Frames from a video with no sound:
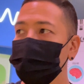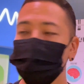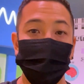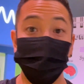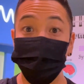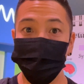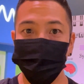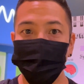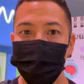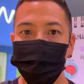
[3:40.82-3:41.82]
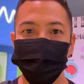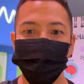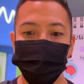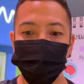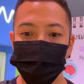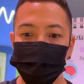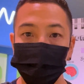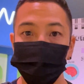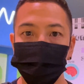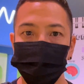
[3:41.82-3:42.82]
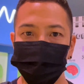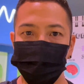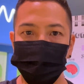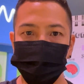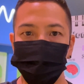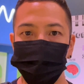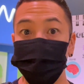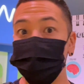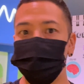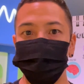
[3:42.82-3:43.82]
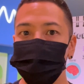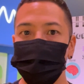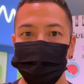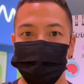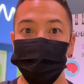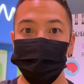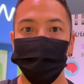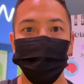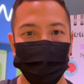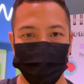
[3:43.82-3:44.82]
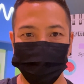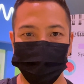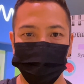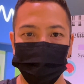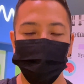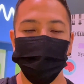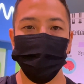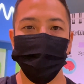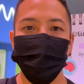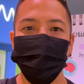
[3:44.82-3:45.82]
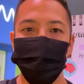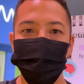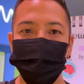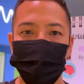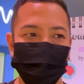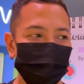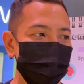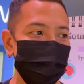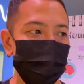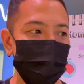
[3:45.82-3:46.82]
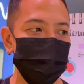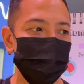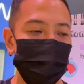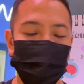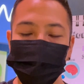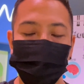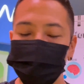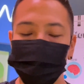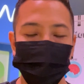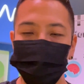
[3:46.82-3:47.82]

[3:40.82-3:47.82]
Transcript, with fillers: or whatever. And I just think it's so good that it's like drawing awareness to their feelings, and um, yeah, it's absolutely